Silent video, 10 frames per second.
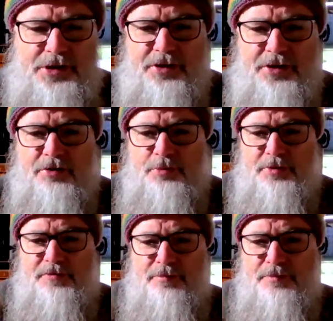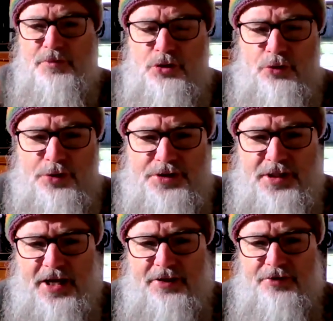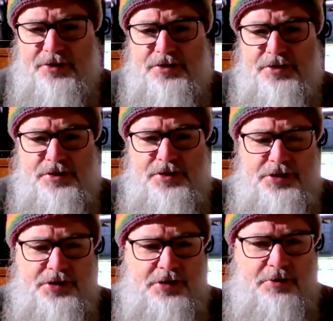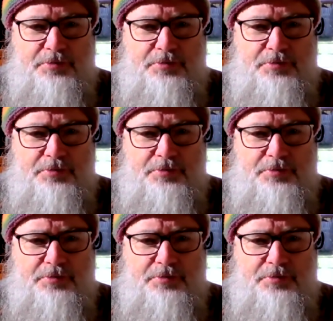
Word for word: each other, and we've joined together in this decision